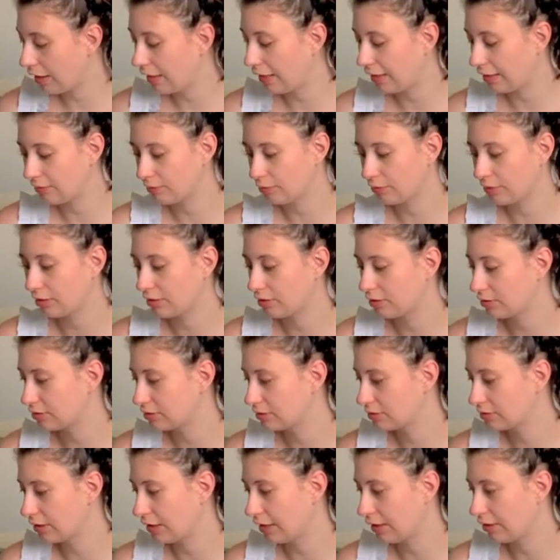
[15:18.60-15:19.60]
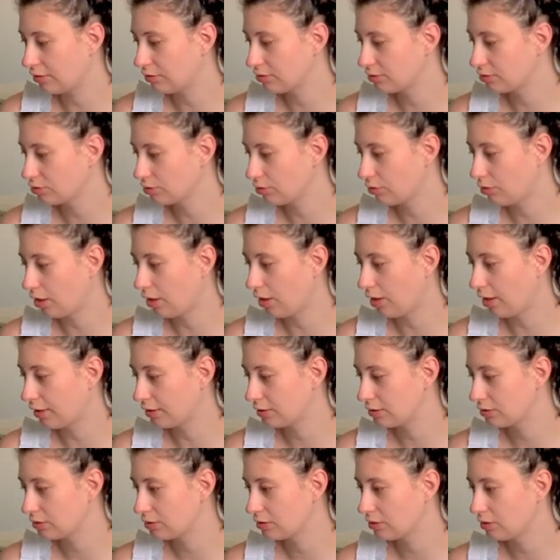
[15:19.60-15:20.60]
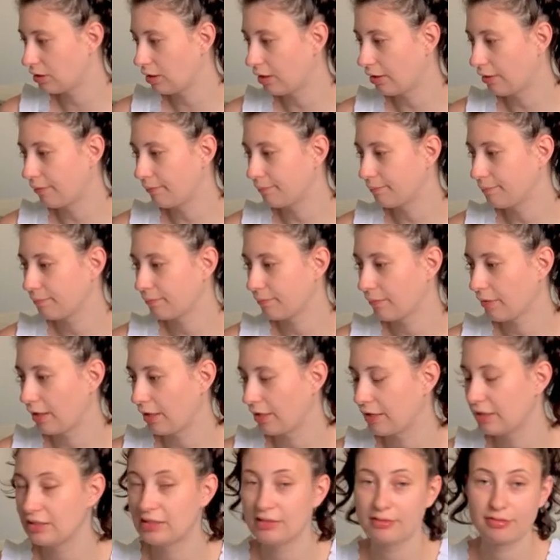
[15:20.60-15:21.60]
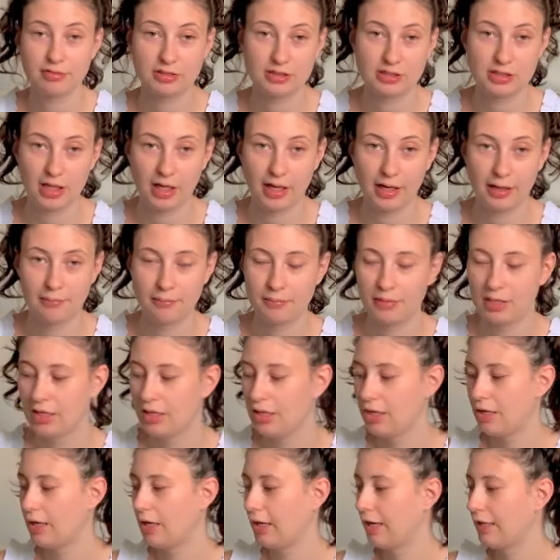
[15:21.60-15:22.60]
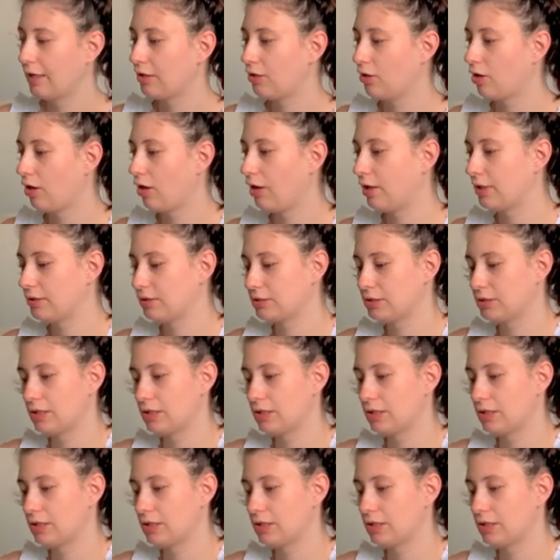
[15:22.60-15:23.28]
at Winners, I also got, um, at a different time, I got